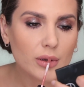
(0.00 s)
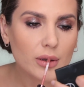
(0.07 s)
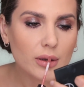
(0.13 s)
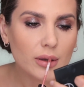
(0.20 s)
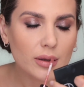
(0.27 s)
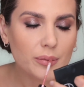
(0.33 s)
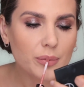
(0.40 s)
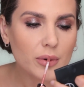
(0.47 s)

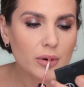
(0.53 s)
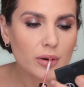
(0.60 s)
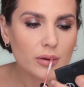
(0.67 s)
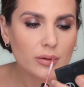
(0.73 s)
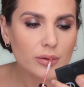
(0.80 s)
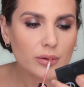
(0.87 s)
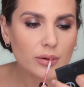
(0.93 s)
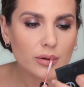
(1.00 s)
lip
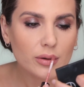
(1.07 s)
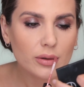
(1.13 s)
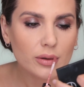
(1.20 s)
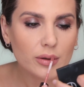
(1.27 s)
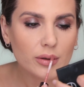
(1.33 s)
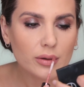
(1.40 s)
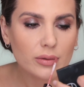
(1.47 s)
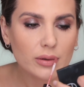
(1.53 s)
contour a
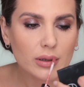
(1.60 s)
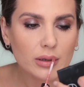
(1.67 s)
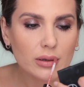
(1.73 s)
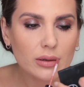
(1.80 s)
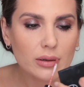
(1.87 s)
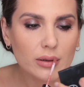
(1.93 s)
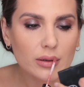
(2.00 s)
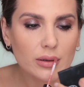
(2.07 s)
little bit.